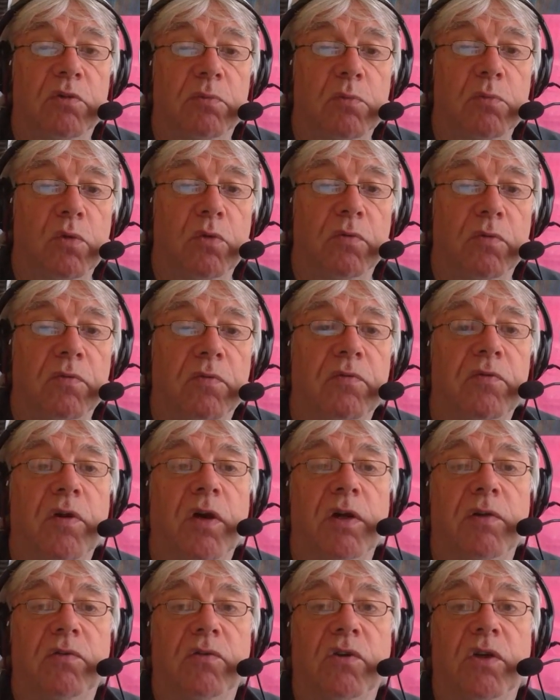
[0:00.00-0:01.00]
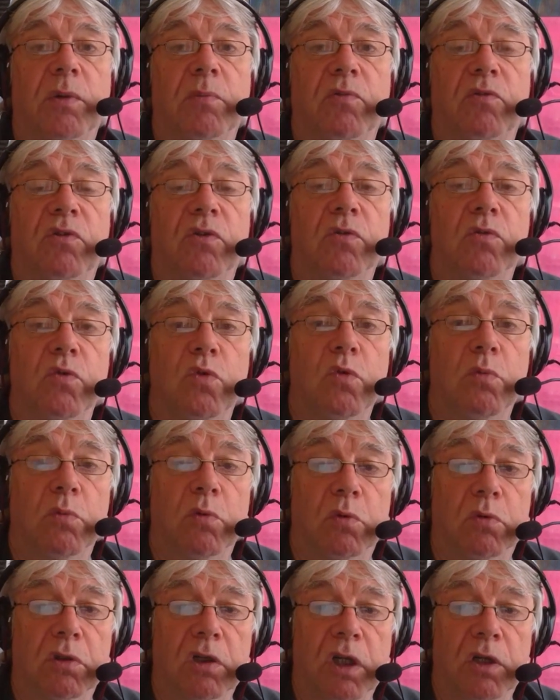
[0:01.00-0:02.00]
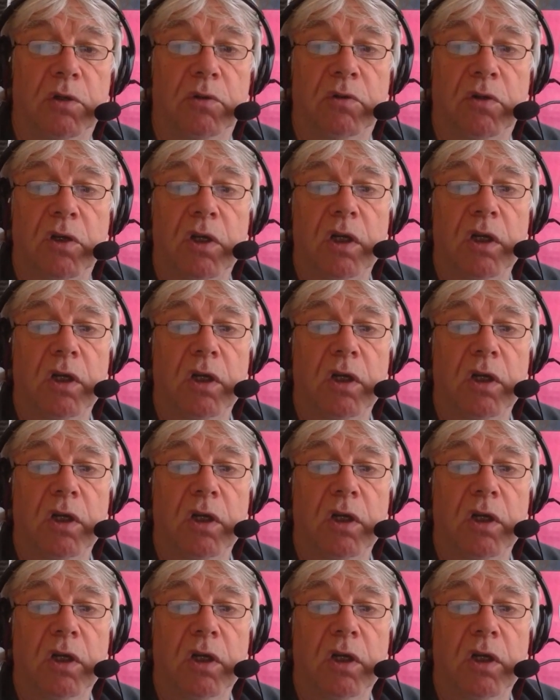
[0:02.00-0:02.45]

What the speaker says: There's more than 5 times the normal load